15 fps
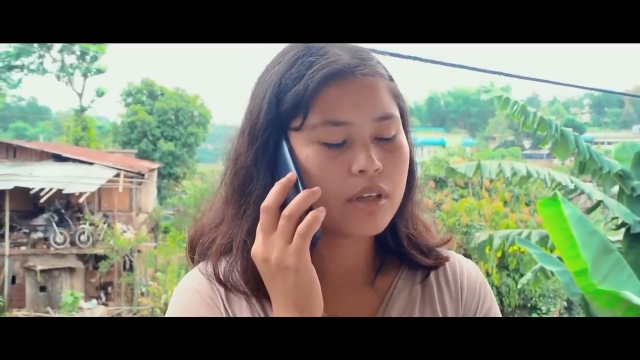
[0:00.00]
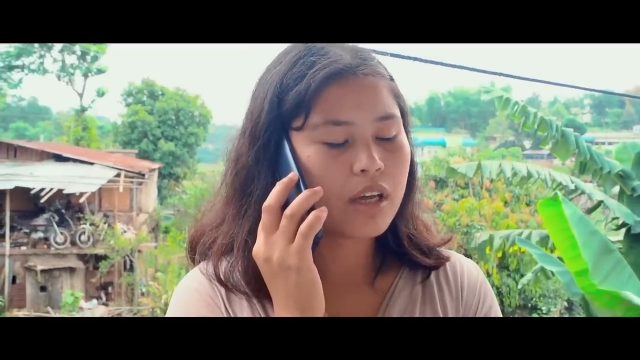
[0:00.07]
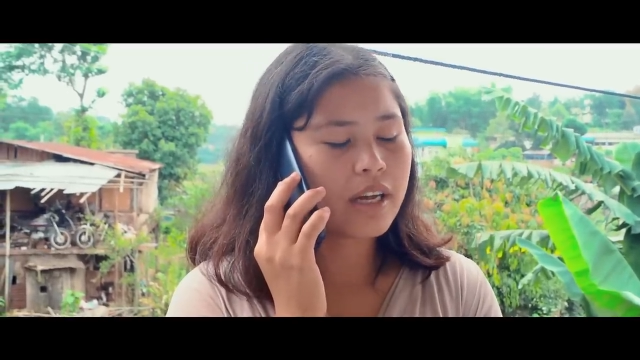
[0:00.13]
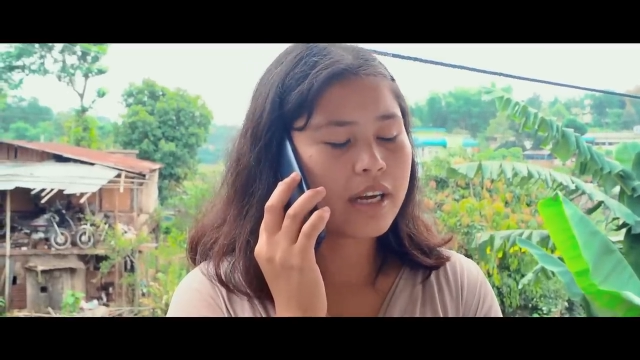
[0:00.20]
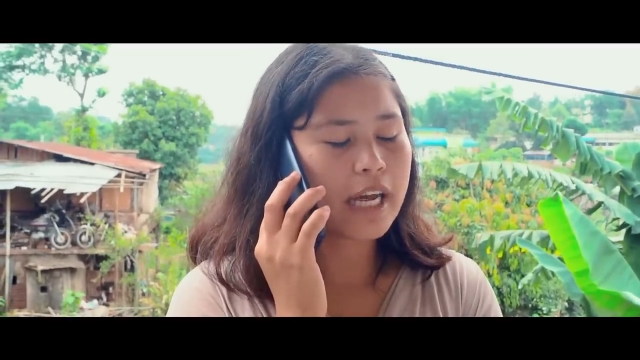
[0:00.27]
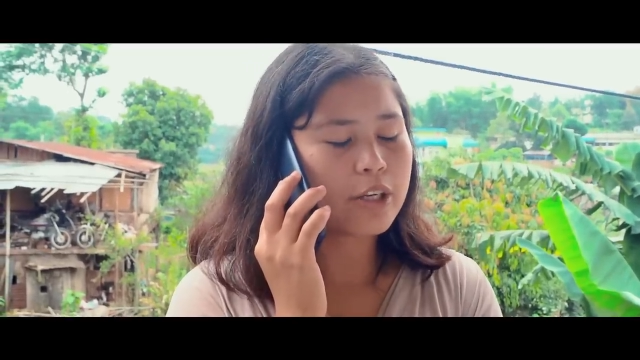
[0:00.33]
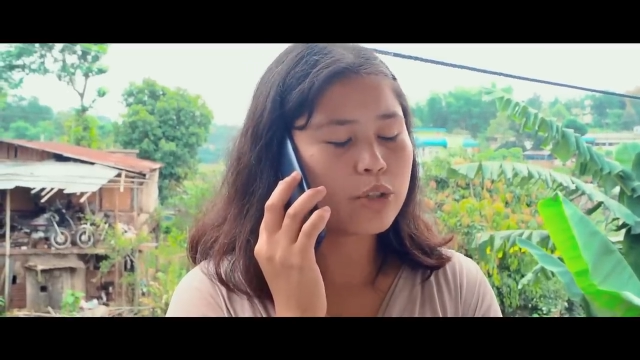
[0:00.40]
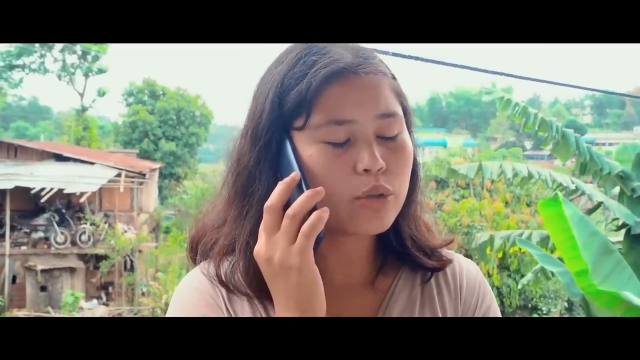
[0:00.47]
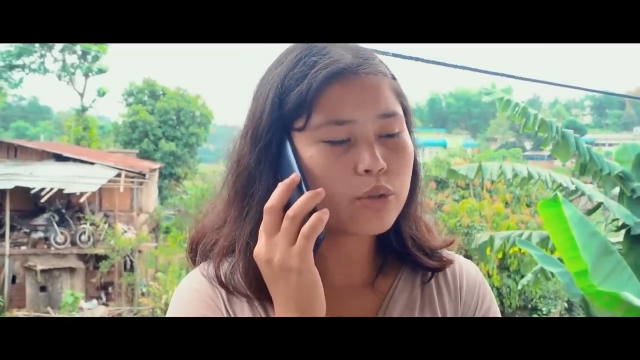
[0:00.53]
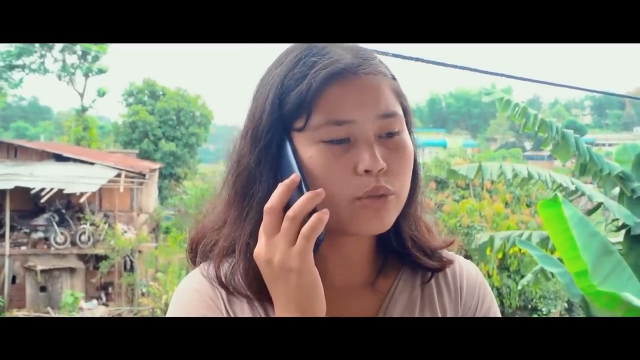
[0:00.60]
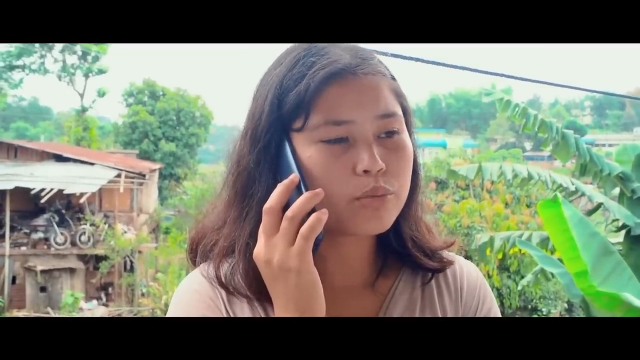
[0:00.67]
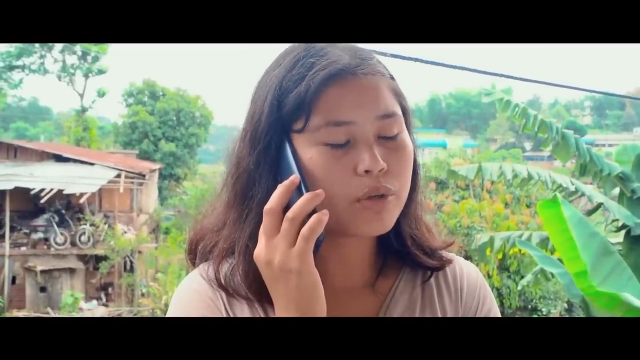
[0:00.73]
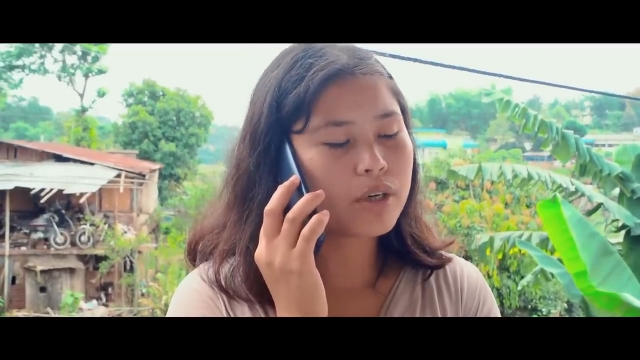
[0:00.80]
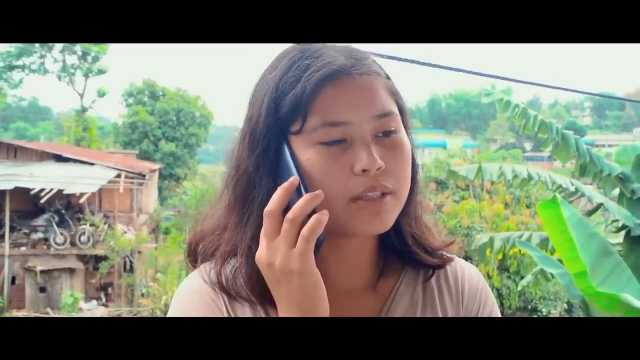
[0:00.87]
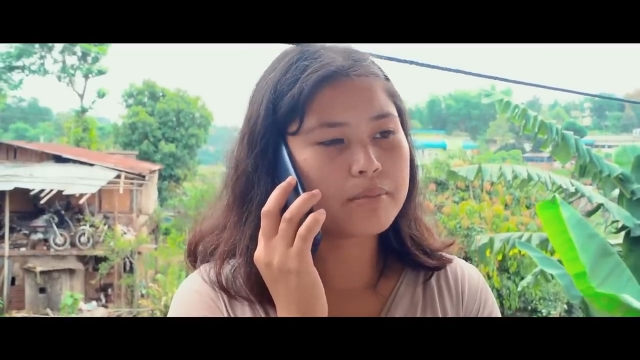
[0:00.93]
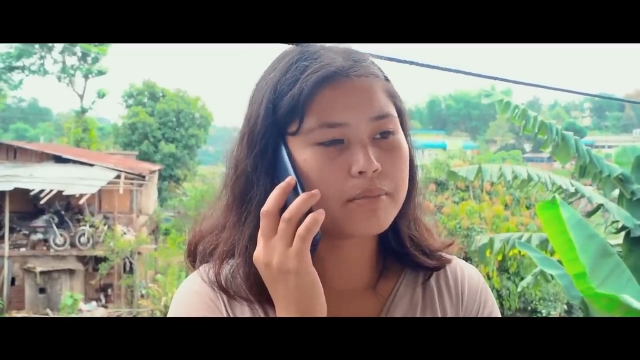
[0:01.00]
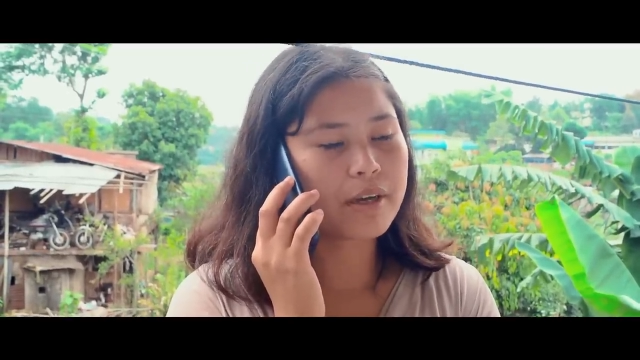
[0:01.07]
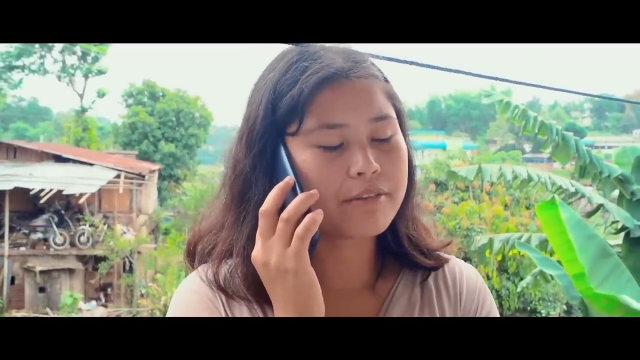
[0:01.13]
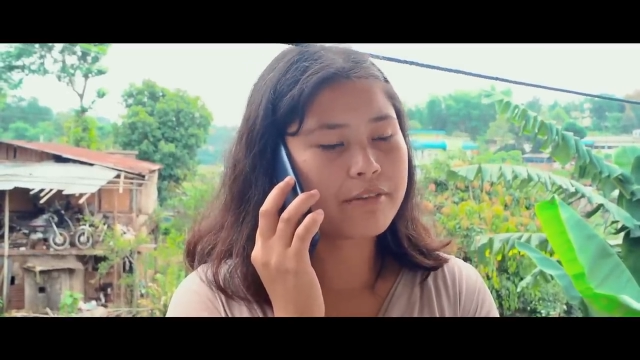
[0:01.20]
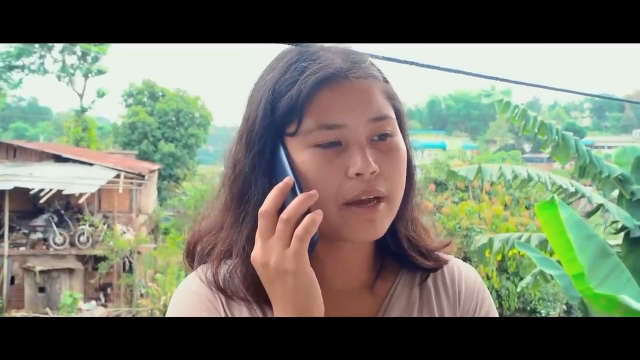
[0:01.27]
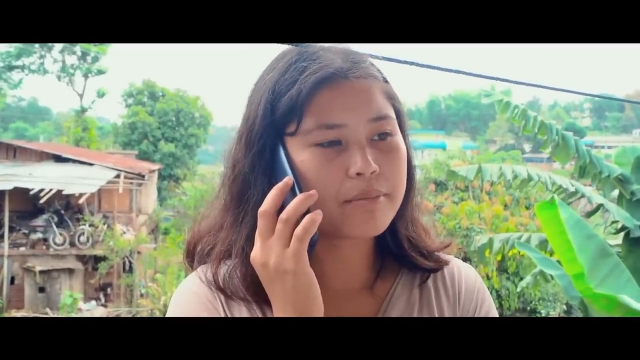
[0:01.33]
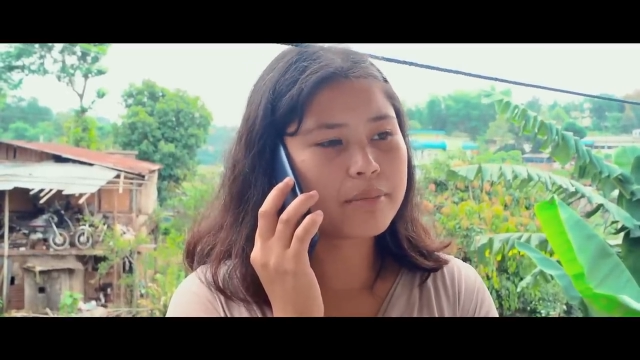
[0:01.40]
and I don't want
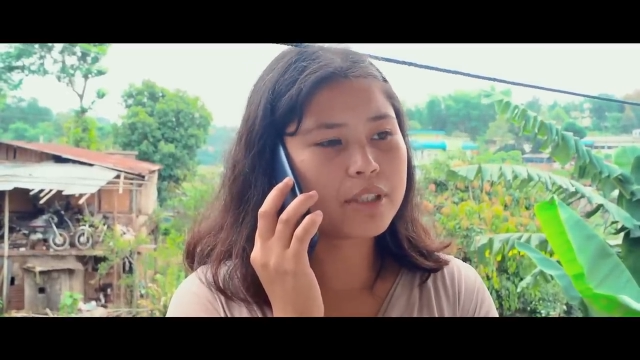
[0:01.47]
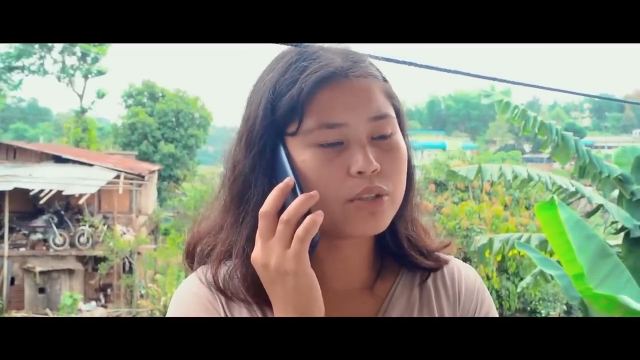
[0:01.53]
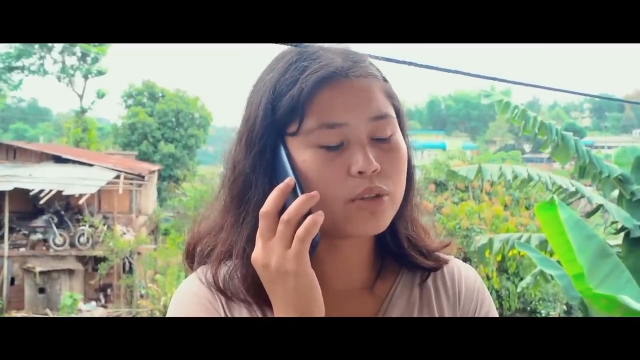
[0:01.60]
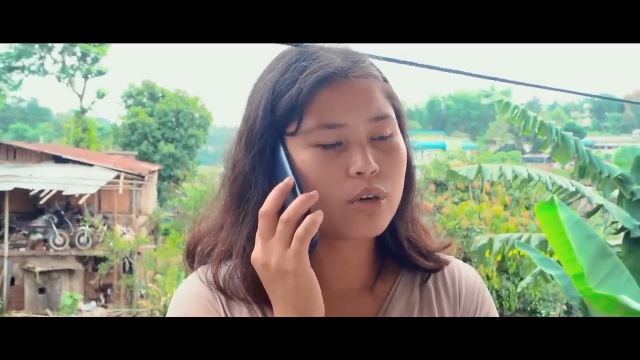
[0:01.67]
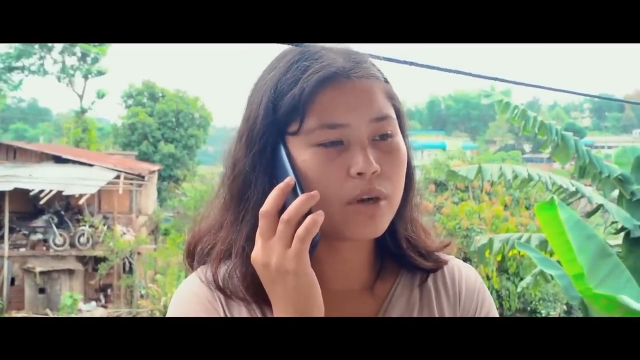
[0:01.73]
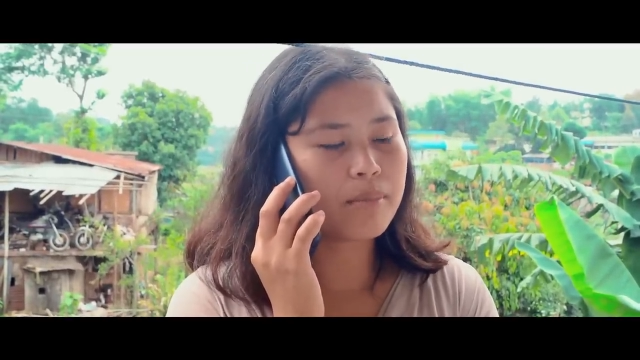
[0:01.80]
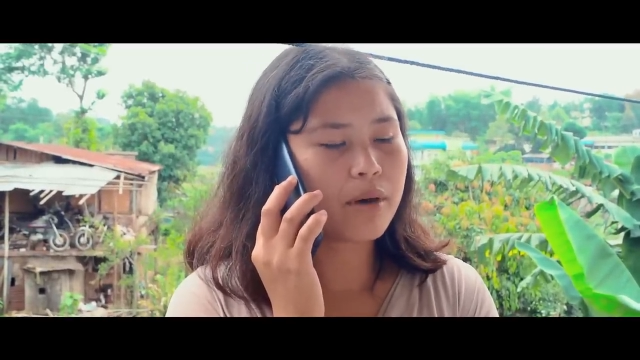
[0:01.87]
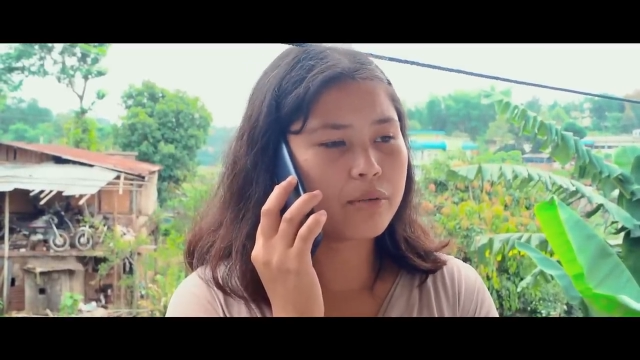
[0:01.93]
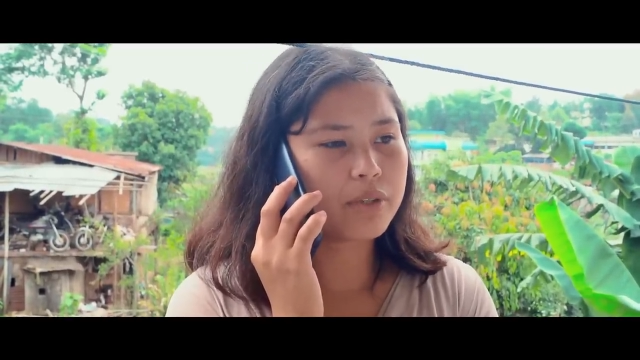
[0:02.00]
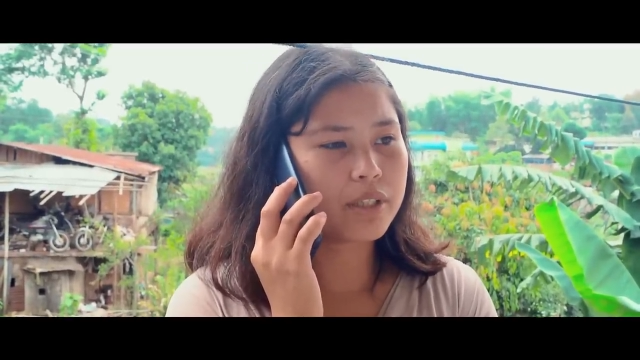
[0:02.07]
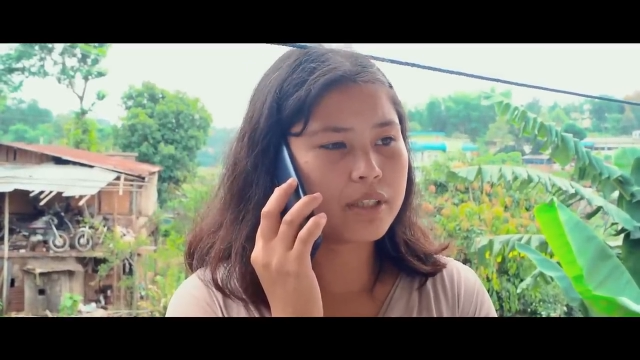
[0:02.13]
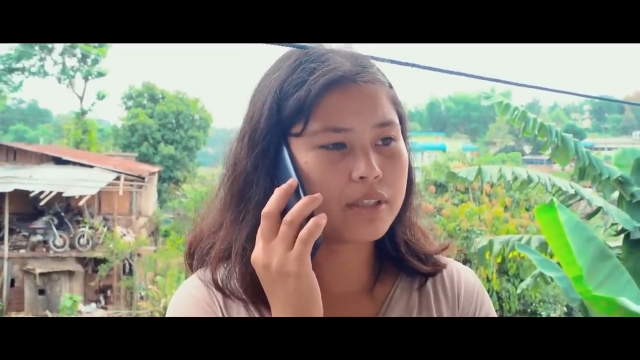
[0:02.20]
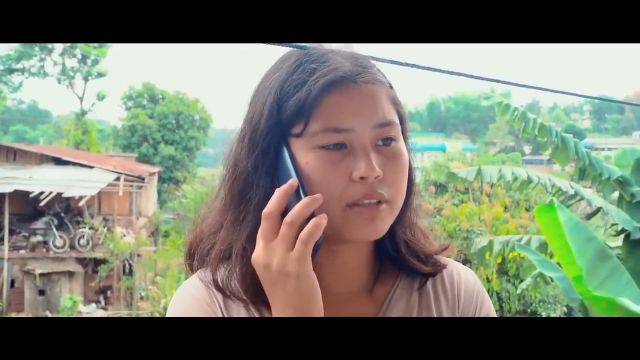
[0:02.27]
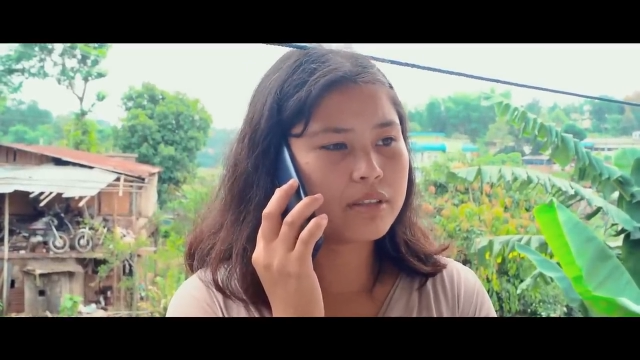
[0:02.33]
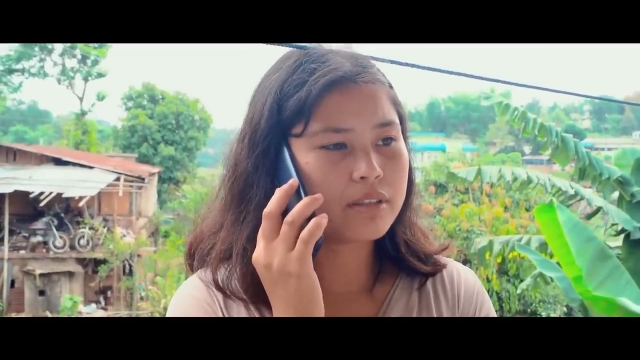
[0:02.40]
my family to know about it.